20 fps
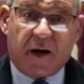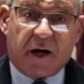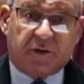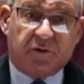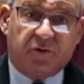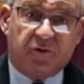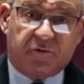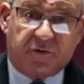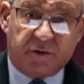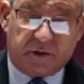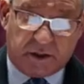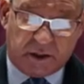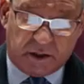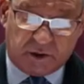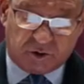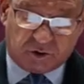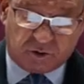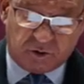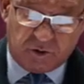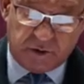Martin Luther
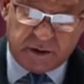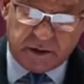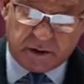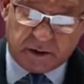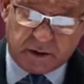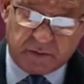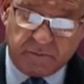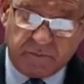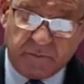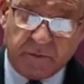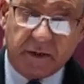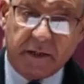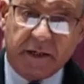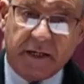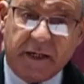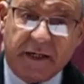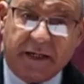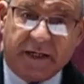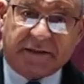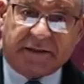King Jr.,
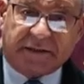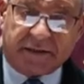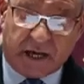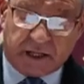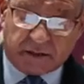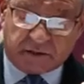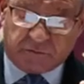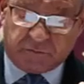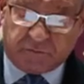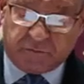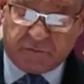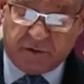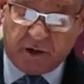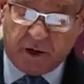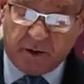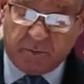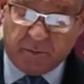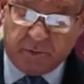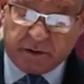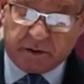he stands
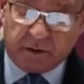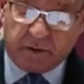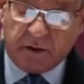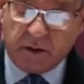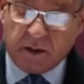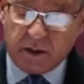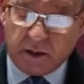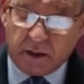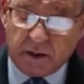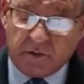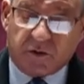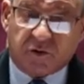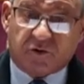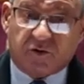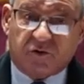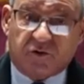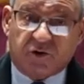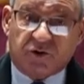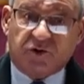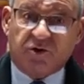firmly in the
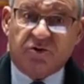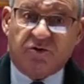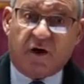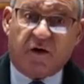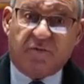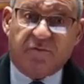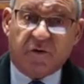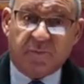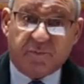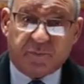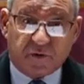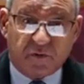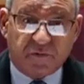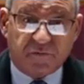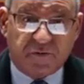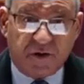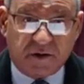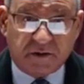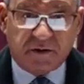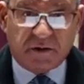tradition of the
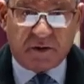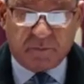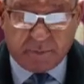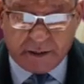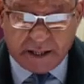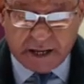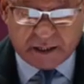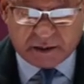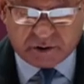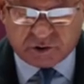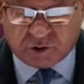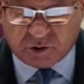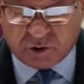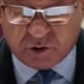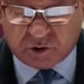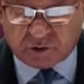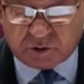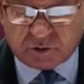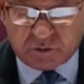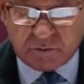prophetic black
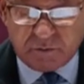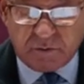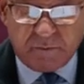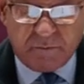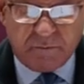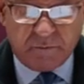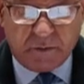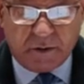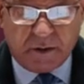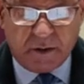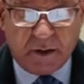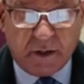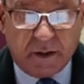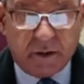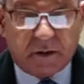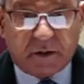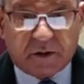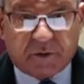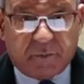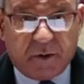church.
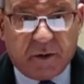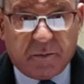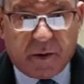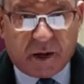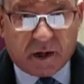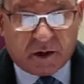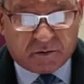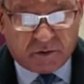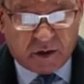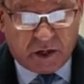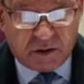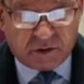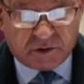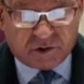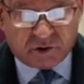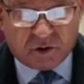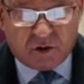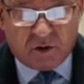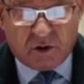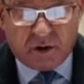It has been my great
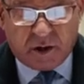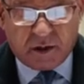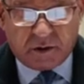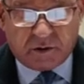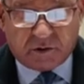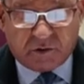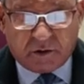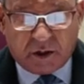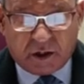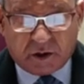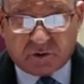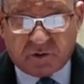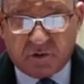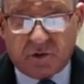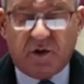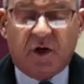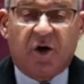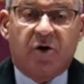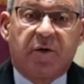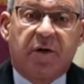joy to get to
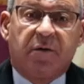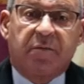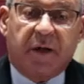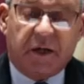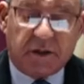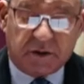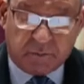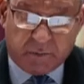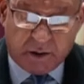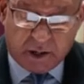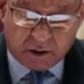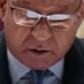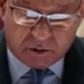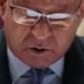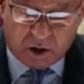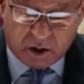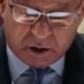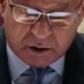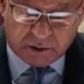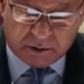know him as my
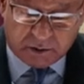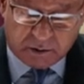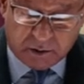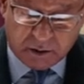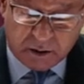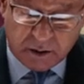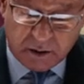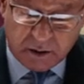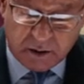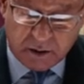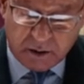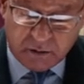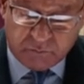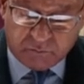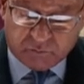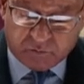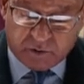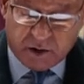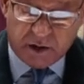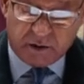colleague,
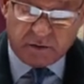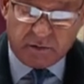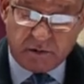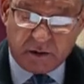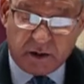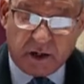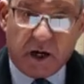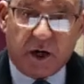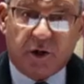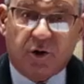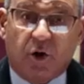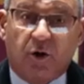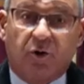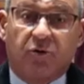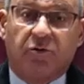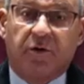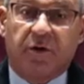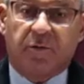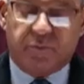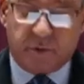friend, and
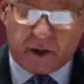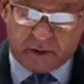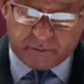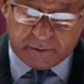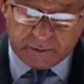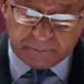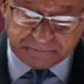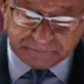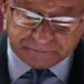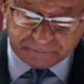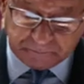older brother.